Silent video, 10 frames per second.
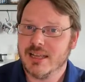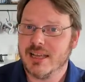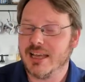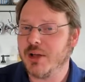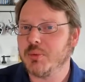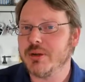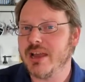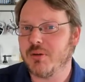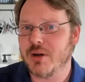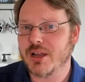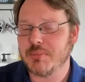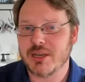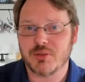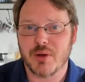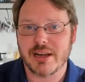I would not
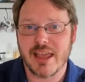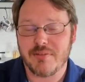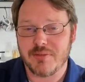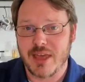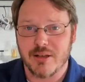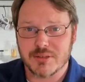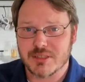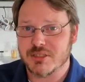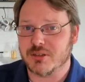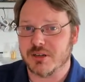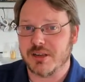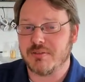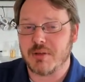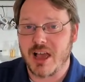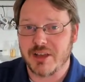recommend trying to have thousands or
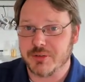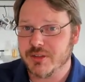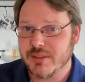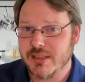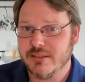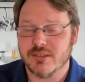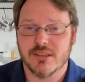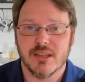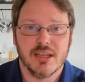even hundreds of these.